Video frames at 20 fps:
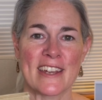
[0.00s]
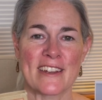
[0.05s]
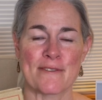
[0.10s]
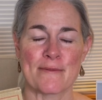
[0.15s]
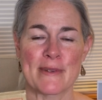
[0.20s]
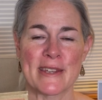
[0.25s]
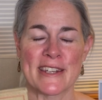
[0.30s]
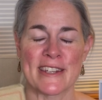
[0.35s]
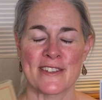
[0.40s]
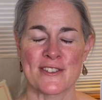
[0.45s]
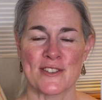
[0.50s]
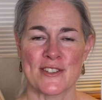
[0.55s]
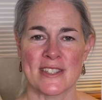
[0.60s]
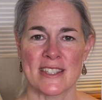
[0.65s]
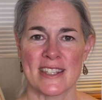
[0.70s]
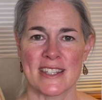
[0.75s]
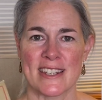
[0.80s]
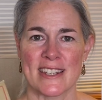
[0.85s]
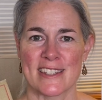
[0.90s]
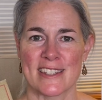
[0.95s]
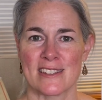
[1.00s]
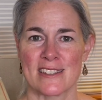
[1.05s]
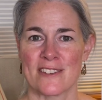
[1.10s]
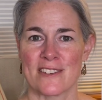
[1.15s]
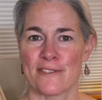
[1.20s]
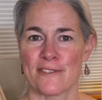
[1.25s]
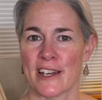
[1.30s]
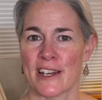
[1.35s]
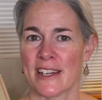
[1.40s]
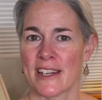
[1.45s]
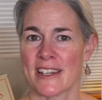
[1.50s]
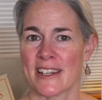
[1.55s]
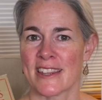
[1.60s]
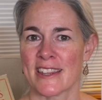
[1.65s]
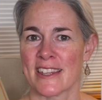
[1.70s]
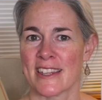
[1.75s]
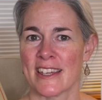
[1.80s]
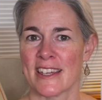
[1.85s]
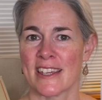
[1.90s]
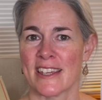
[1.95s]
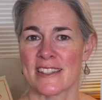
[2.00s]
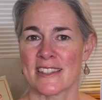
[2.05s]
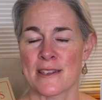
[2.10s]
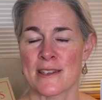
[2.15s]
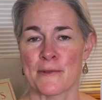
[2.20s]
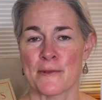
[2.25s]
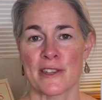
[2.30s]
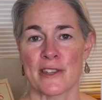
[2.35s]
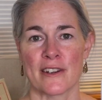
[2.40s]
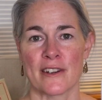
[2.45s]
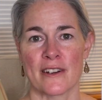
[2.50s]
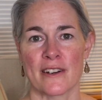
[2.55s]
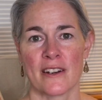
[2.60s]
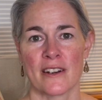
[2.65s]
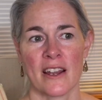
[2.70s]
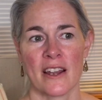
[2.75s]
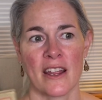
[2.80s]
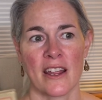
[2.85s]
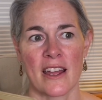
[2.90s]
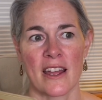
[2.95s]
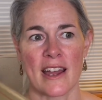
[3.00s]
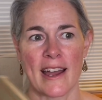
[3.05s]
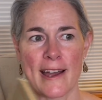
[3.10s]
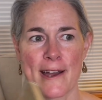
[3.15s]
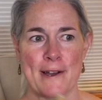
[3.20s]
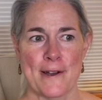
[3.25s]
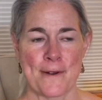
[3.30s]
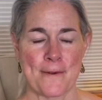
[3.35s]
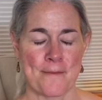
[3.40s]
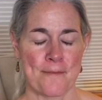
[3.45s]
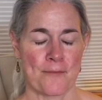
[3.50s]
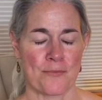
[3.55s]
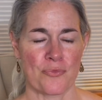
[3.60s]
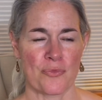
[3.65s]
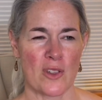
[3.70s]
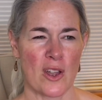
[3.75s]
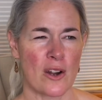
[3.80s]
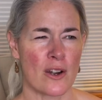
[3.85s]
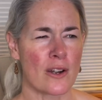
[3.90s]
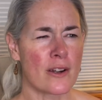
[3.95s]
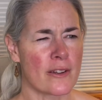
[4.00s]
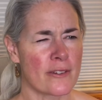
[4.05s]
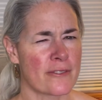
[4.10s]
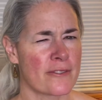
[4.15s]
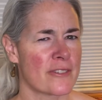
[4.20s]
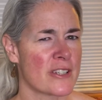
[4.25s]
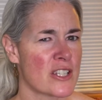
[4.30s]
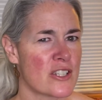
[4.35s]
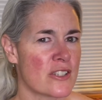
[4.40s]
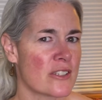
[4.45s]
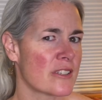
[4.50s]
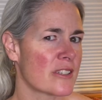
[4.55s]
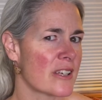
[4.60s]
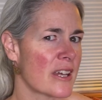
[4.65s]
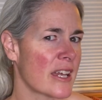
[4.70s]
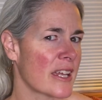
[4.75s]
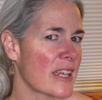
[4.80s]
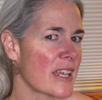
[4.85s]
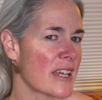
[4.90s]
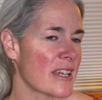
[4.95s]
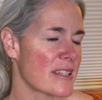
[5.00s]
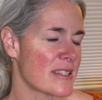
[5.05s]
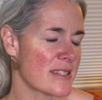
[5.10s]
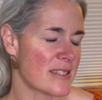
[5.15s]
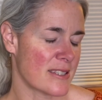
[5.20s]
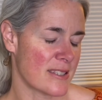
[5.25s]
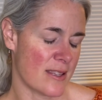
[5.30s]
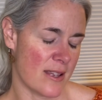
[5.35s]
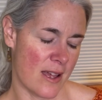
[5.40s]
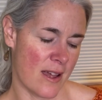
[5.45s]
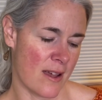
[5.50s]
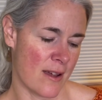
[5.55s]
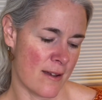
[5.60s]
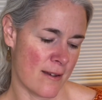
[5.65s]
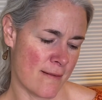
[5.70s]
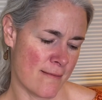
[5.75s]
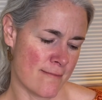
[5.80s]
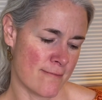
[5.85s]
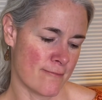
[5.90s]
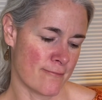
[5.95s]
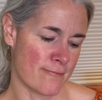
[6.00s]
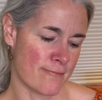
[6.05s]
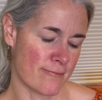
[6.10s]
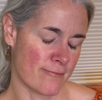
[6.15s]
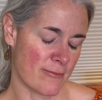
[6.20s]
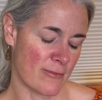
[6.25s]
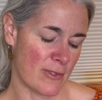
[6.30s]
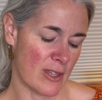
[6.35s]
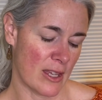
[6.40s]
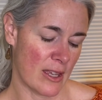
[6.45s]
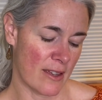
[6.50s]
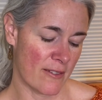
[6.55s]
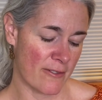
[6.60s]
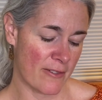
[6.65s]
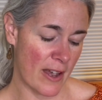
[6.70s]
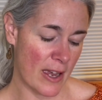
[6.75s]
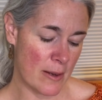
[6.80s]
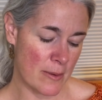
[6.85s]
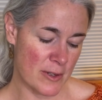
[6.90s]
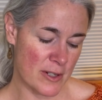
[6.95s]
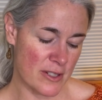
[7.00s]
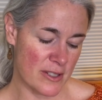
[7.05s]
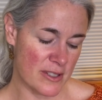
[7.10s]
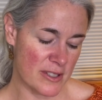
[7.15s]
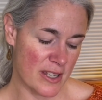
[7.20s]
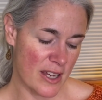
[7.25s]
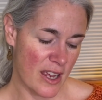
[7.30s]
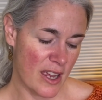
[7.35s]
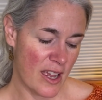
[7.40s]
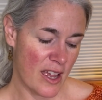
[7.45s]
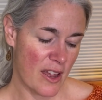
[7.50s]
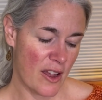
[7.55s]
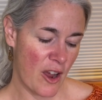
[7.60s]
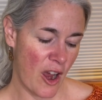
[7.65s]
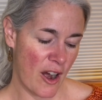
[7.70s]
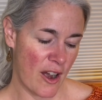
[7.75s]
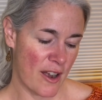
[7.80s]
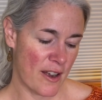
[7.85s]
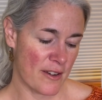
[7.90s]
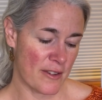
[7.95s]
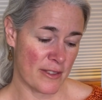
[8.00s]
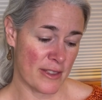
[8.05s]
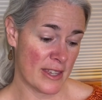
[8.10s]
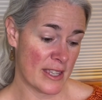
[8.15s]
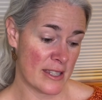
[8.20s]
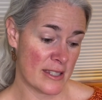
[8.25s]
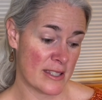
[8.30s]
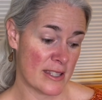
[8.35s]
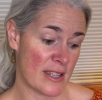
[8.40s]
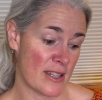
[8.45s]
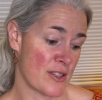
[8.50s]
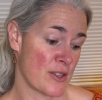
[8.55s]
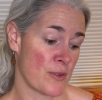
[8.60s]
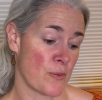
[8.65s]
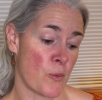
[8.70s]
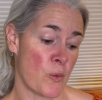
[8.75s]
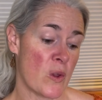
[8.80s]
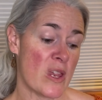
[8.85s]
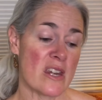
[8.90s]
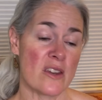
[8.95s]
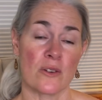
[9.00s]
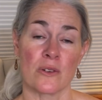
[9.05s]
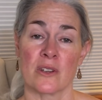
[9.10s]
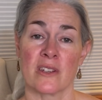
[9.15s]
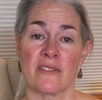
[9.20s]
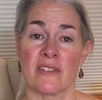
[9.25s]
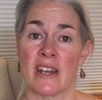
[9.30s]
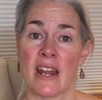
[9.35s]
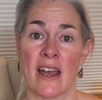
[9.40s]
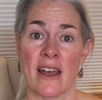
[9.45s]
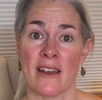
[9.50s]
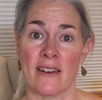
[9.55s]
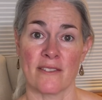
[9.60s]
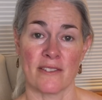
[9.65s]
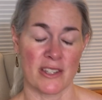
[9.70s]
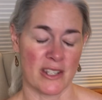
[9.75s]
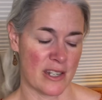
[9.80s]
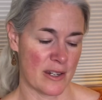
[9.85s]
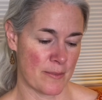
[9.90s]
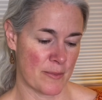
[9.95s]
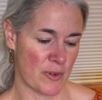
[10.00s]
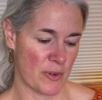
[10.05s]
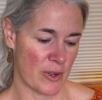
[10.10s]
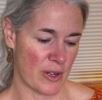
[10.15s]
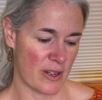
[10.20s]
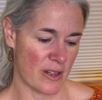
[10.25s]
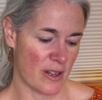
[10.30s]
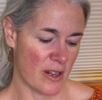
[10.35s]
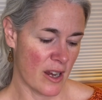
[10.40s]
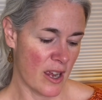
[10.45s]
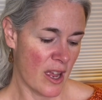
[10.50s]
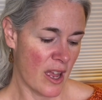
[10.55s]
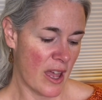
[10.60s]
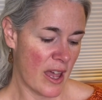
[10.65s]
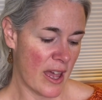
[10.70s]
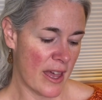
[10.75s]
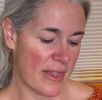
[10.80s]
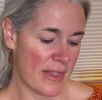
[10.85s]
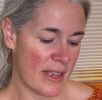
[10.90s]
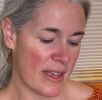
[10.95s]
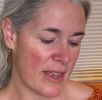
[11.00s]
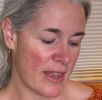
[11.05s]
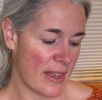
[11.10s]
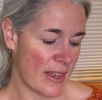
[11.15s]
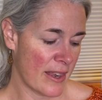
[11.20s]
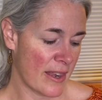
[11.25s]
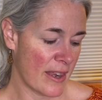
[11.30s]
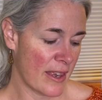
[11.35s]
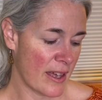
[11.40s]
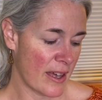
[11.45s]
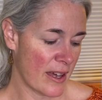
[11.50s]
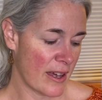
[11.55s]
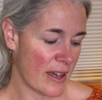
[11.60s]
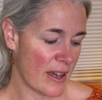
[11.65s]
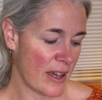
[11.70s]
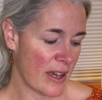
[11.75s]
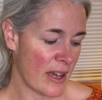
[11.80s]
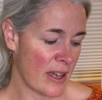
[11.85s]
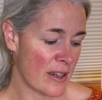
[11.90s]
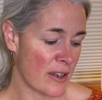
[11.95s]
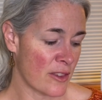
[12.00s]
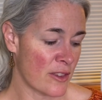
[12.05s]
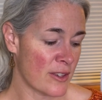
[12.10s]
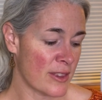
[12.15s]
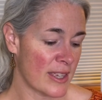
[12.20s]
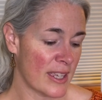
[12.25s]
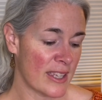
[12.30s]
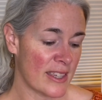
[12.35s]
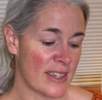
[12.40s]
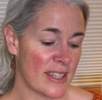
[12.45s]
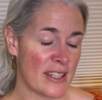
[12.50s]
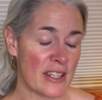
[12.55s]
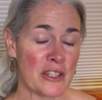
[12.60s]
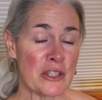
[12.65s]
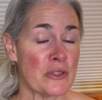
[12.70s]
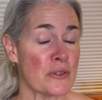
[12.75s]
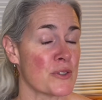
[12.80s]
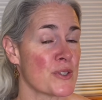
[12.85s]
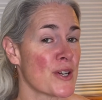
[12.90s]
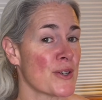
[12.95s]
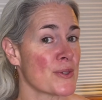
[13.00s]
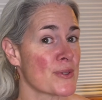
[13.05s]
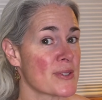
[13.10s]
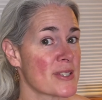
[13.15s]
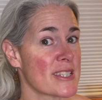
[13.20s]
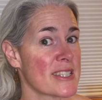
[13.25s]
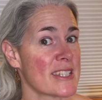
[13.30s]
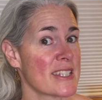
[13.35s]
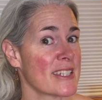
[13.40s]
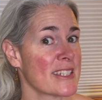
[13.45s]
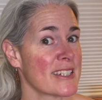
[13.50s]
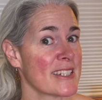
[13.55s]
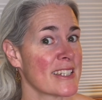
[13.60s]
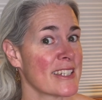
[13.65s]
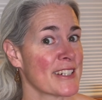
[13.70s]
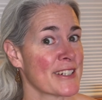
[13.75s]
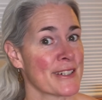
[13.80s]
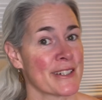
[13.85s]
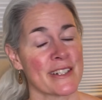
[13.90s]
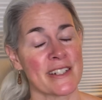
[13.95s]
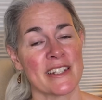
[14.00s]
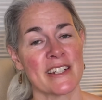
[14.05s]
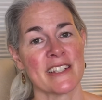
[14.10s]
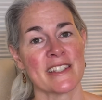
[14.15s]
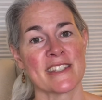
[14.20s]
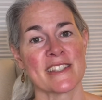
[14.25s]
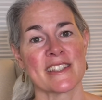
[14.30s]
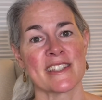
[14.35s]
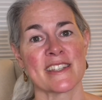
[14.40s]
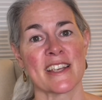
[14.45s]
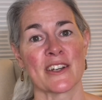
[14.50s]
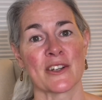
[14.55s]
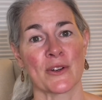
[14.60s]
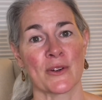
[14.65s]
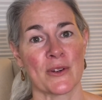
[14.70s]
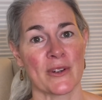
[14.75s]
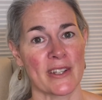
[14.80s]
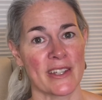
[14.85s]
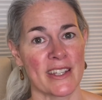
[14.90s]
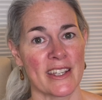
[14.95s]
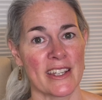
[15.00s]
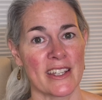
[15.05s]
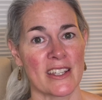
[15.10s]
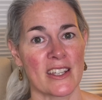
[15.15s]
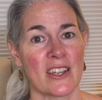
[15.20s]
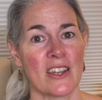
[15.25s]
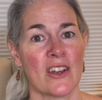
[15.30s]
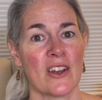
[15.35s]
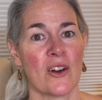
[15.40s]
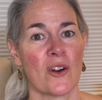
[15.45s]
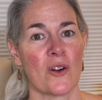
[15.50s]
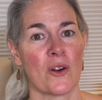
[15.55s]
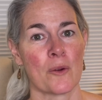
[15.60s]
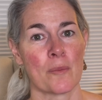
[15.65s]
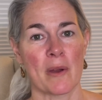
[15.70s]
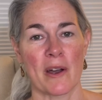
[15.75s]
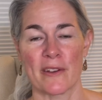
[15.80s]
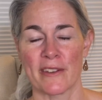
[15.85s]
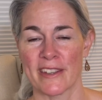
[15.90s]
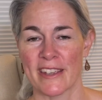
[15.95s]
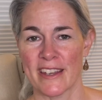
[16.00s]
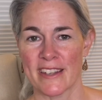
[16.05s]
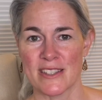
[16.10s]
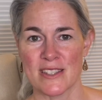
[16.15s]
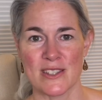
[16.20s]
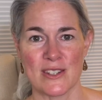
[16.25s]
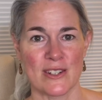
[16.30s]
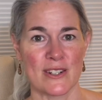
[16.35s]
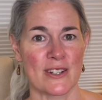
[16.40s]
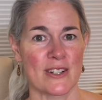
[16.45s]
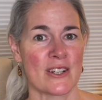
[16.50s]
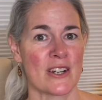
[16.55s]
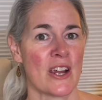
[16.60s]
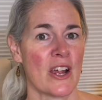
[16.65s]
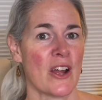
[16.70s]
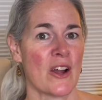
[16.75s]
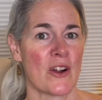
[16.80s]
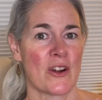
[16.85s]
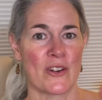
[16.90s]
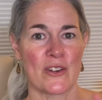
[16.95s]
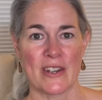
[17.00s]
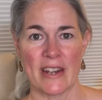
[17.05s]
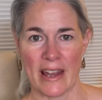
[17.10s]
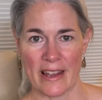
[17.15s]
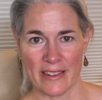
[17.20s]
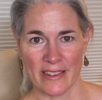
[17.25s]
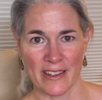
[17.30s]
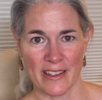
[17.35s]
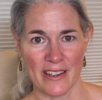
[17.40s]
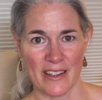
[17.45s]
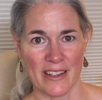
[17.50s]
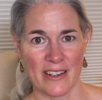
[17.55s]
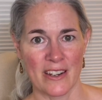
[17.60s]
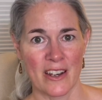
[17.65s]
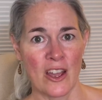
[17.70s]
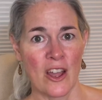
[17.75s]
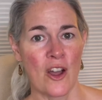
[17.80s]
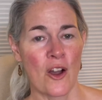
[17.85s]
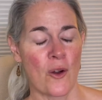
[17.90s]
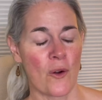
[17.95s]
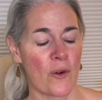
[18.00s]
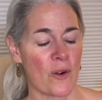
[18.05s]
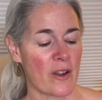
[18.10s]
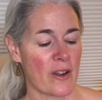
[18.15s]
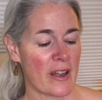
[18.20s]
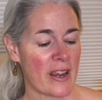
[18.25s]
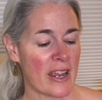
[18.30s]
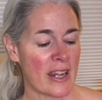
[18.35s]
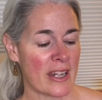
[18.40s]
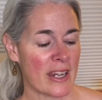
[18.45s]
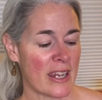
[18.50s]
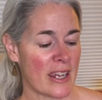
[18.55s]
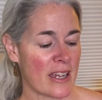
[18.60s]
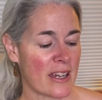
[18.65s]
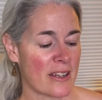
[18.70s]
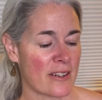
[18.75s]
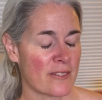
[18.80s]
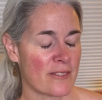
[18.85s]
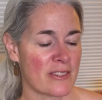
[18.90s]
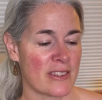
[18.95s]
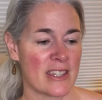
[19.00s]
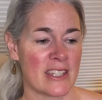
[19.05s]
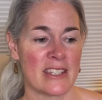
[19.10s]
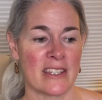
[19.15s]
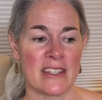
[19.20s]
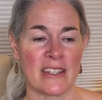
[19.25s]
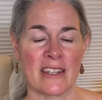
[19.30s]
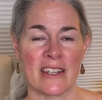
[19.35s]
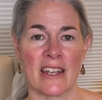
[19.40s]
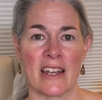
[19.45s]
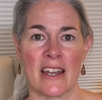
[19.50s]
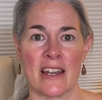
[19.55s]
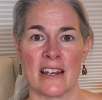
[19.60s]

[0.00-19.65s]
I've been interested to find that some of their artificial, I guess, fibers are things that we don't even have anymore. And then another thing that you don't see in here is acrylic or polyester or nylon or any of the